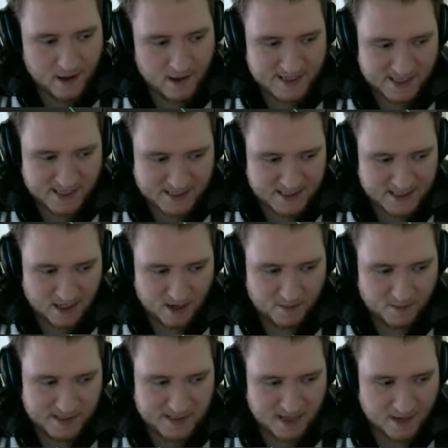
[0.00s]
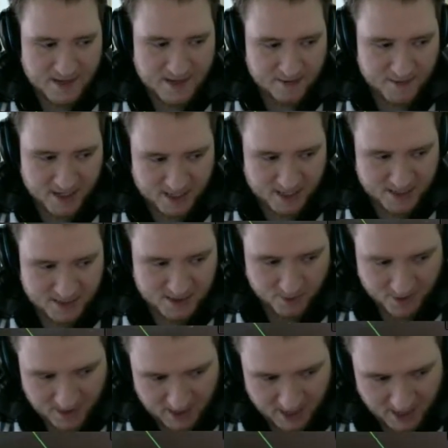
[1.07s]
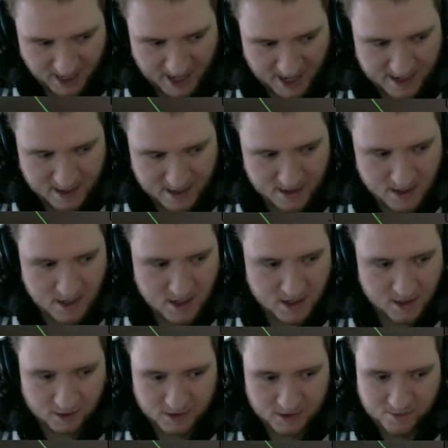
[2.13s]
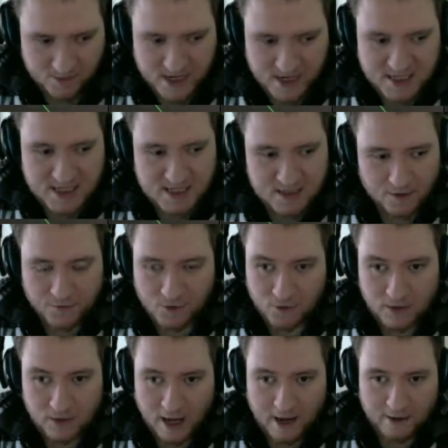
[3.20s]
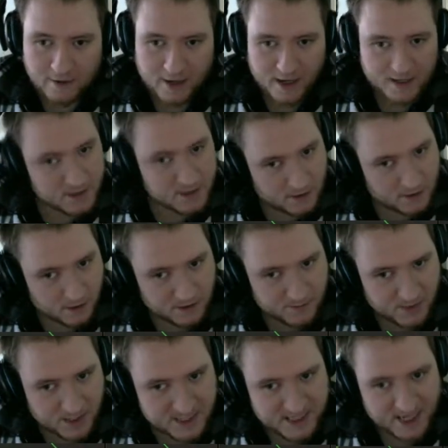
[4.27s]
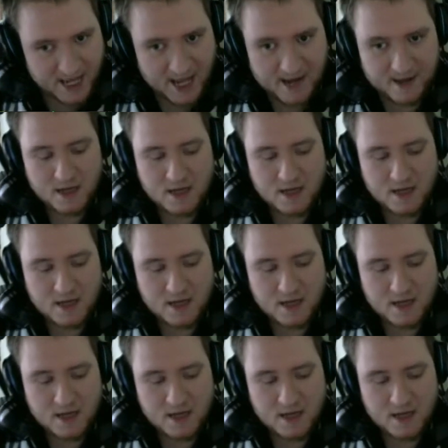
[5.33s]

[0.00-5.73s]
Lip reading: Chances are by the time the enemy catches up with you again, Cold Embrace is off cooldown, and you can Cold Embrace again.